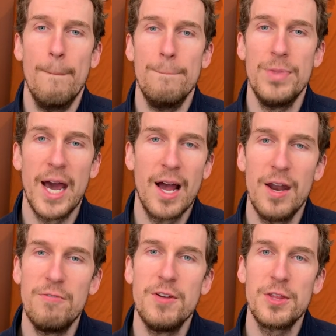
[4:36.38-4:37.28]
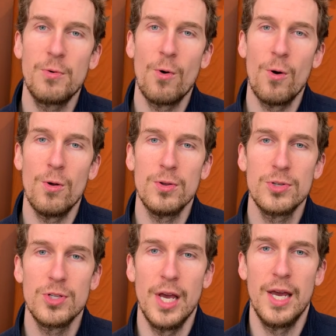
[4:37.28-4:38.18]
that kind of fit the
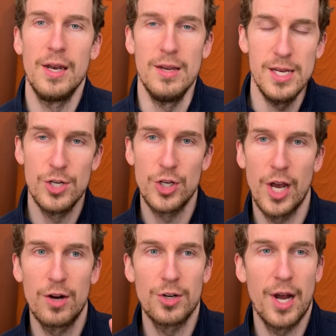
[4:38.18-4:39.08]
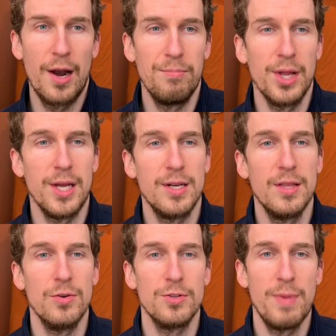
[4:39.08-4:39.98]
roles, and each character kind of played to
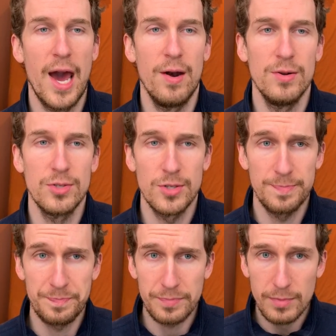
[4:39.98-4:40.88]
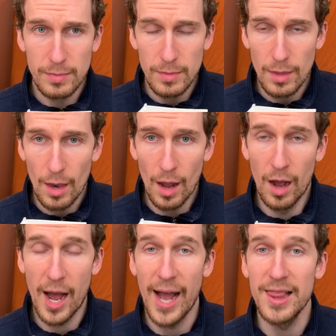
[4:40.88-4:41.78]
those patterns.
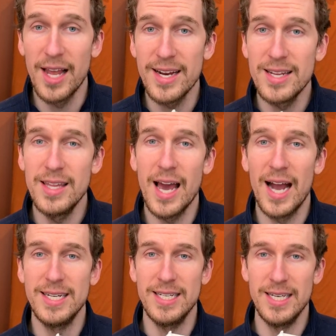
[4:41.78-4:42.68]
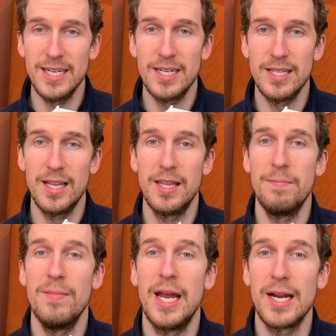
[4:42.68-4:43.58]
I liked the idea that the
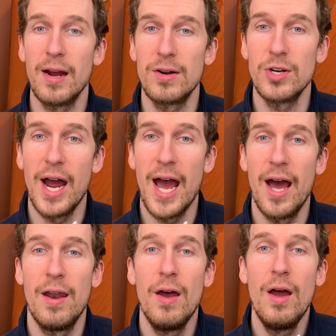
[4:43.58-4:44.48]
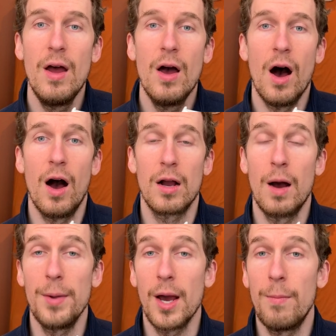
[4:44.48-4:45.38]
main character had
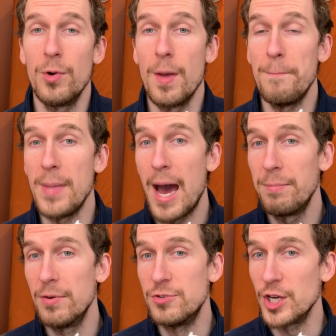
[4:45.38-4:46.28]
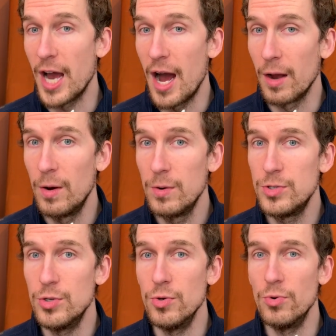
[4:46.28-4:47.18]
coming up with a map of Chicago
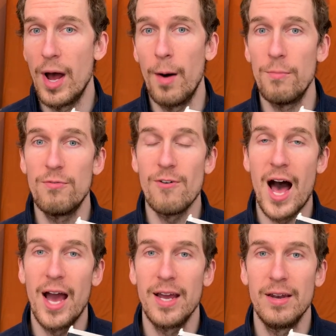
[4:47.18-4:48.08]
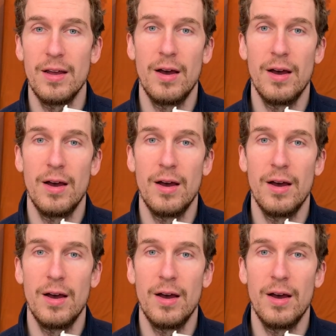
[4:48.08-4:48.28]
to help find